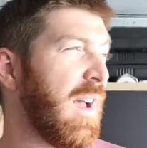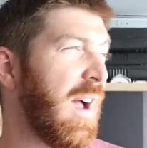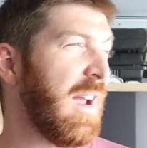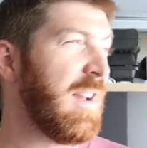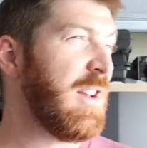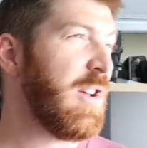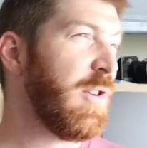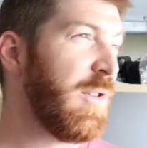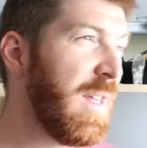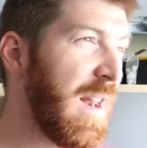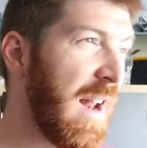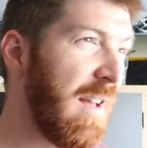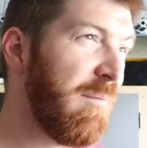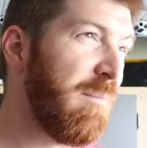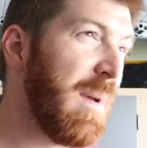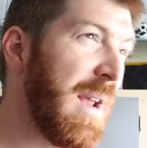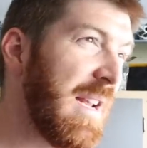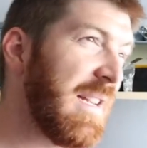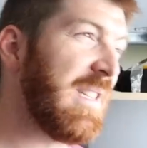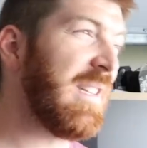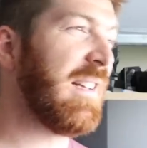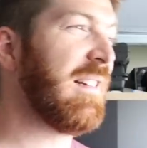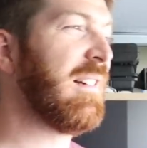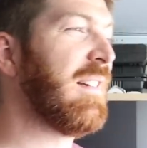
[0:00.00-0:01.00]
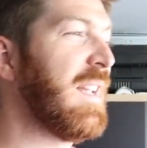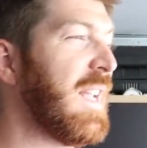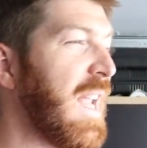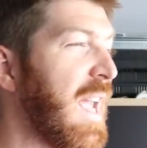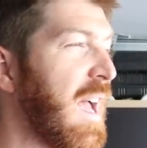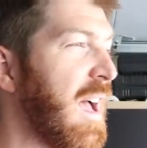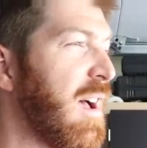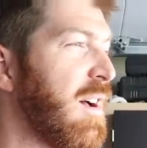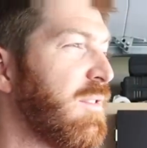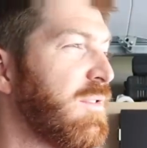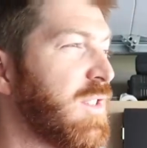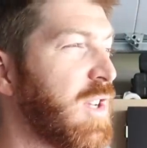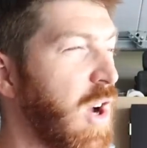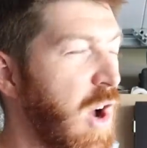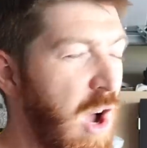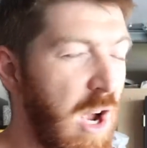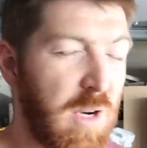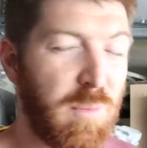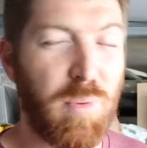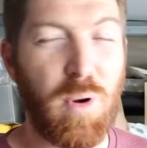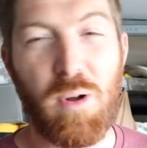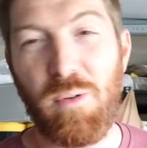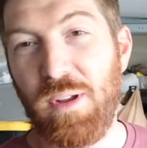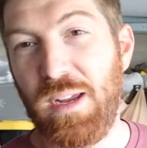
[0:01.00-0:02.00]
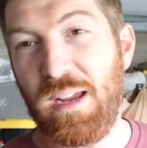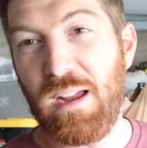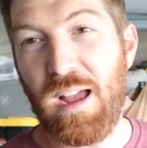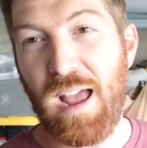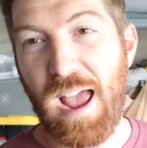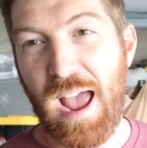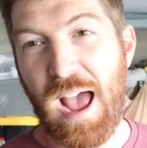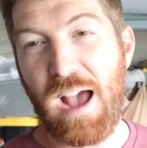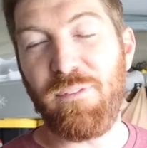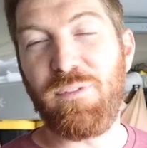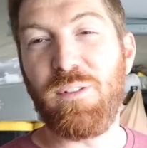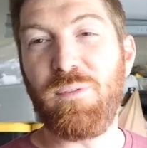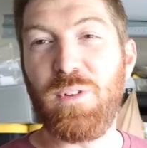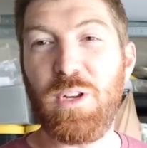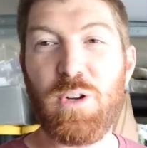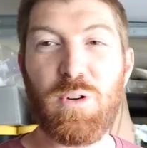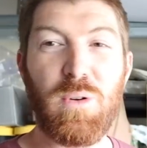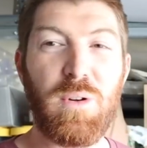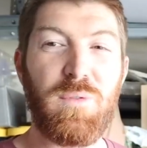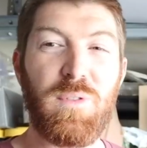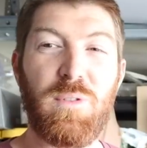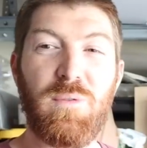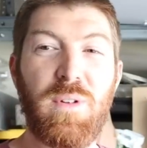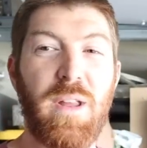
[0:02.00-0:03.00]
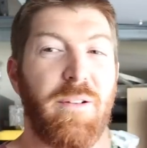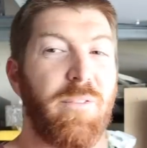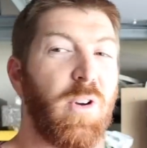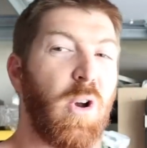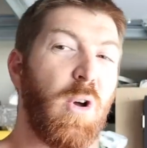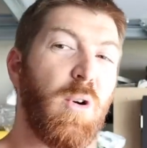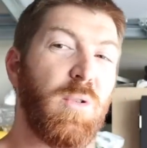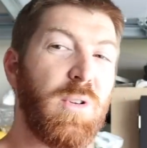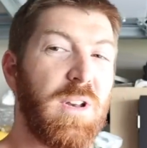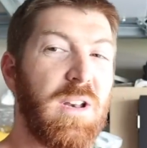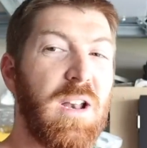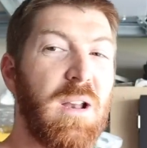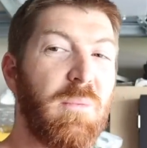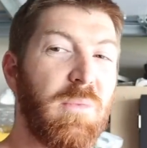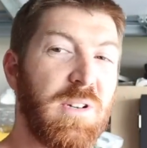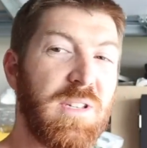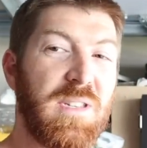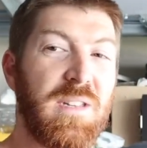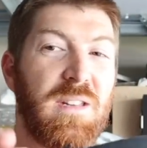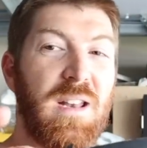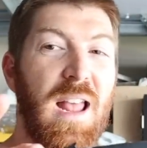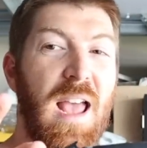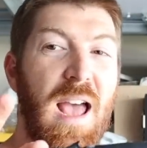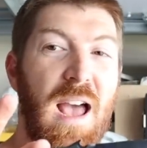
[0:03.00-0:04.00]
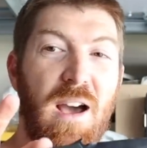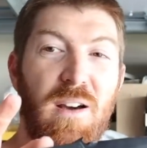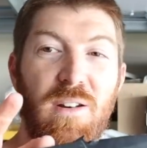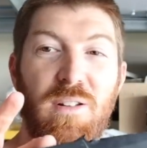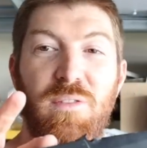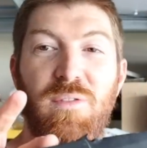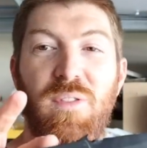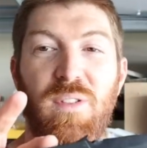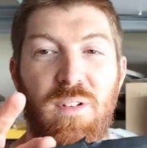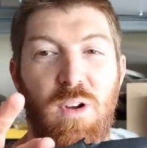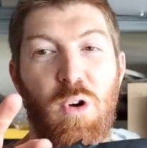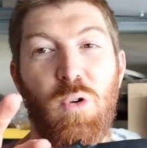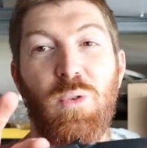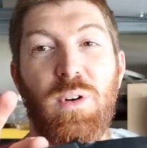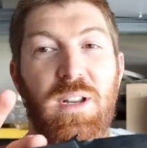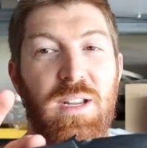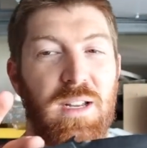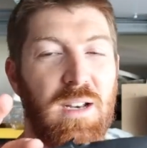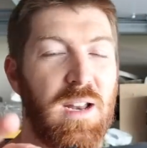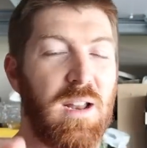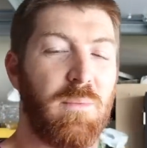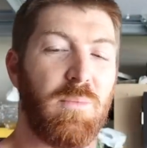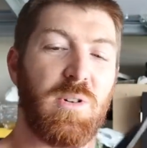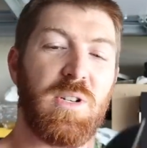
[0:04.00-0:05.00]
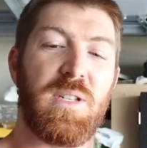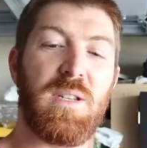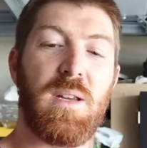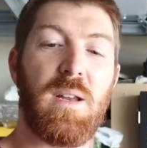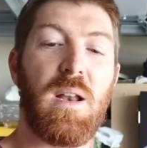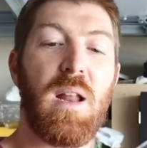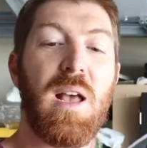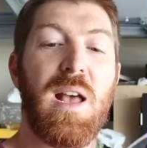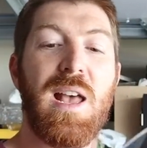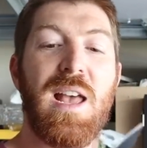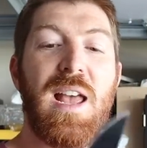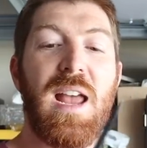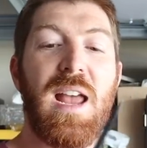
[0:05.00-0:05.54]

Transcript: I know that I basically have talked probably half of you, if you've never owned an Emerson, out of owning an Emerson.